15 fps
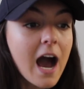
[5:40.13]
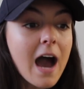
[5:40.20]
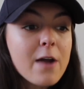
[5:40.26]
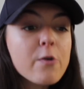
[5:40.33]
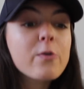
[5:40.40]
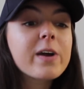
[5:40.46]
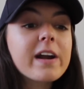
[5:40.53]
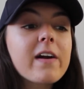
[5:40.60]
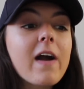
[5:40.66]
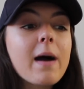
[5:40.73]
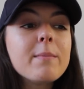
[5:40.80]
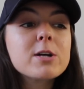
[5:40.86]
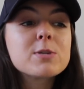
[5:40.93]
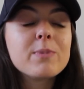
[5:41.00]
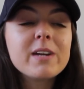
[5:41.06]
I don't care
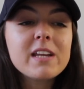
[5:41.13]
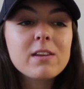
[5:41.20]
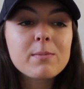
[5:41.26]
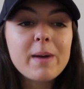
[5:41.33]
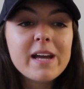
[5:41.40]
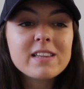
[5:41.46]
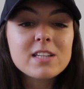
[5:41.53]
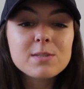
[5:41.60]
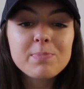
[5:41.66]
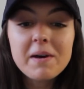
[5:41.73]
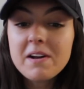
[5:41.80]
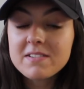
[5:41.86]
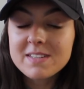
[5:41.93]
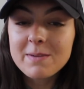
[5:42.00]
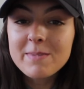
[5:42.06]
how much money they're paying these players.